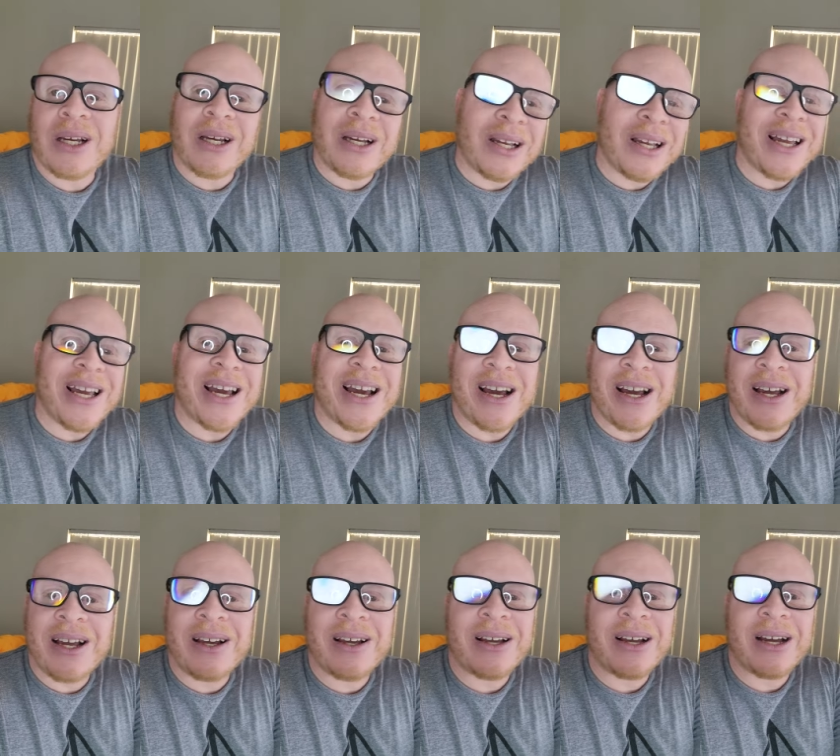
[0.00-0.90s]
Yeah,
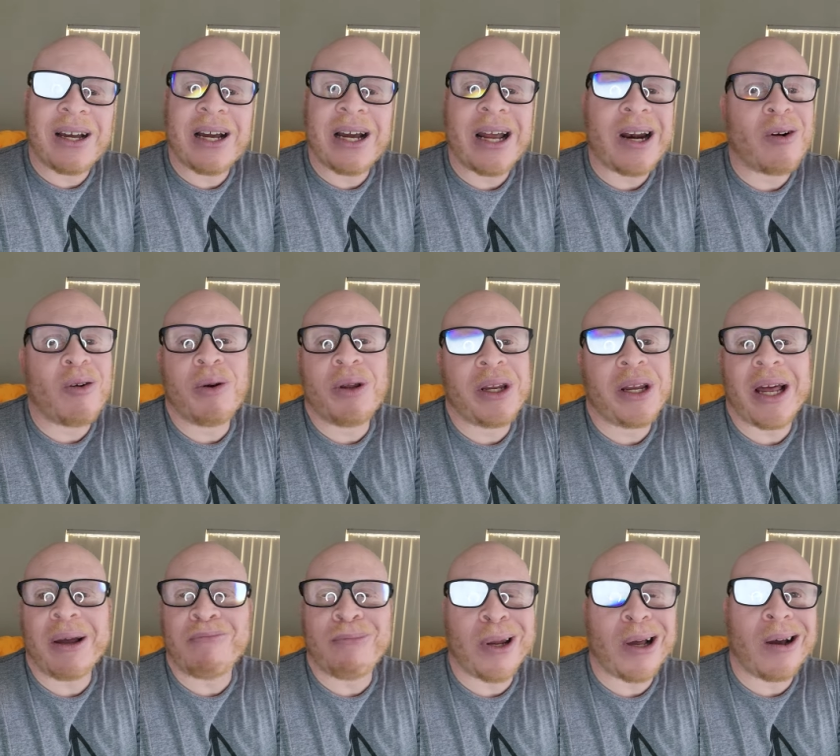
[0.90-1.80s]
I don't really
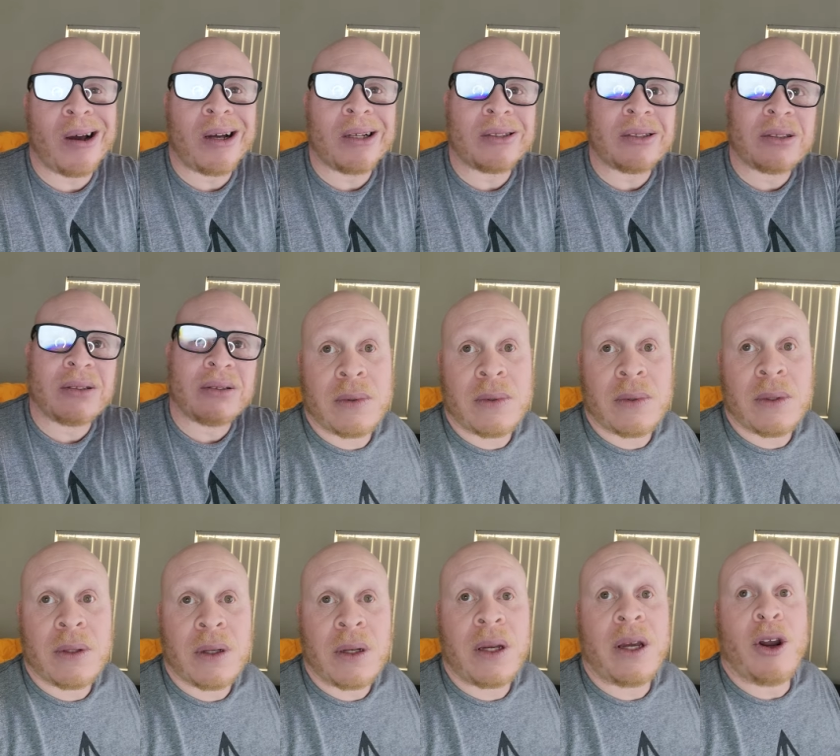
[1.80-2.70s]
like blondes.
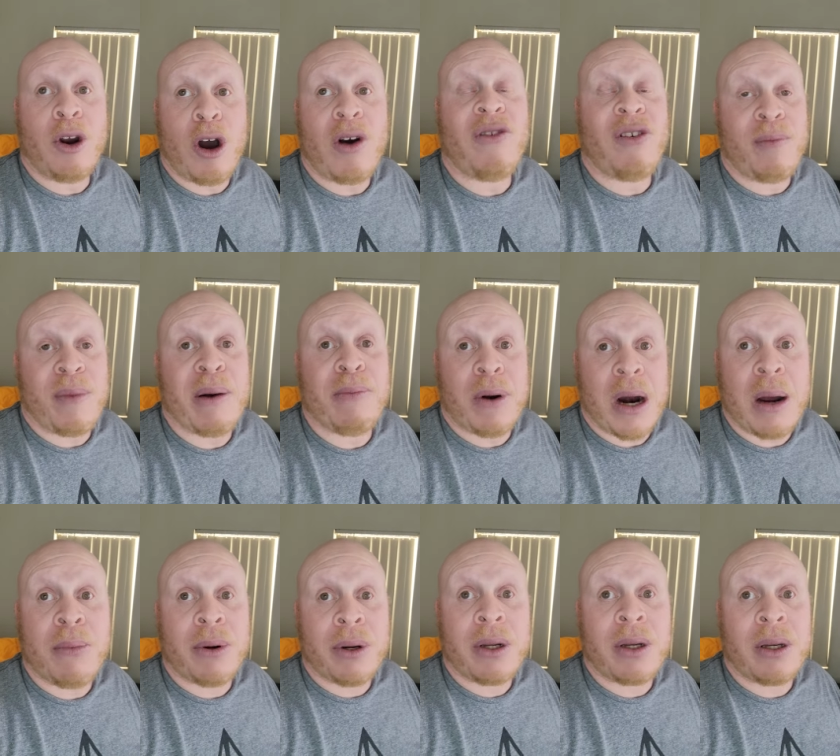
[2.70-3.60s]
Get off of my property.